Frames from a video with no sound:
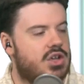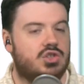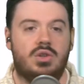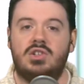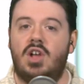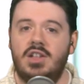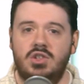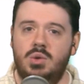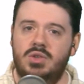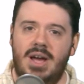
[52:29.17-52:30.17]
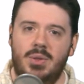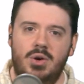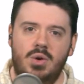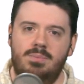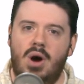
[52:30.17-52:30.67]
So there's lots of tools out there
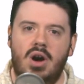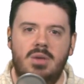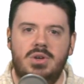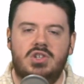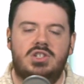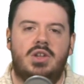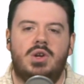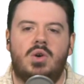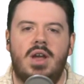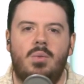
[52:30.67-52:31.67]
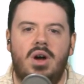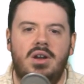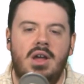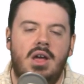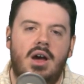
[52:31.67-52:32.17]
to do it. PartImage is another great one.